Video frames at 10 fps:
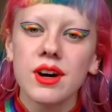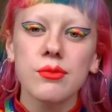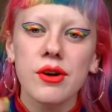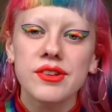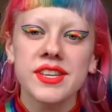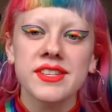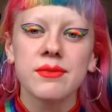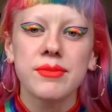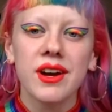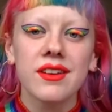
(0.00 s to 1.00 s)
process it
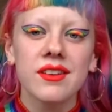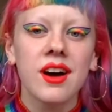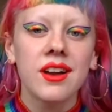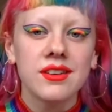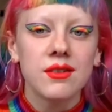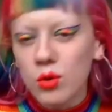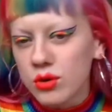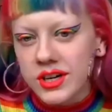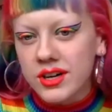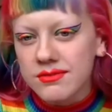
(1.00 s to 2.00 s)
by colour
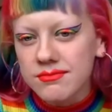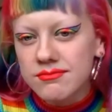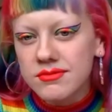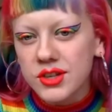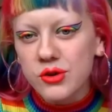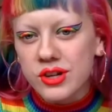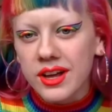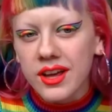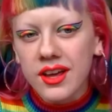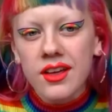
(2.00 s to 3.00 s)
order,
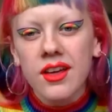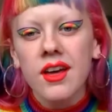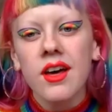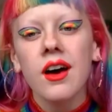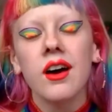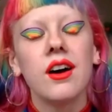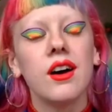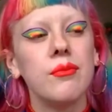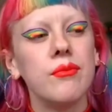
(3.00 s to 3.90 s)
usually. A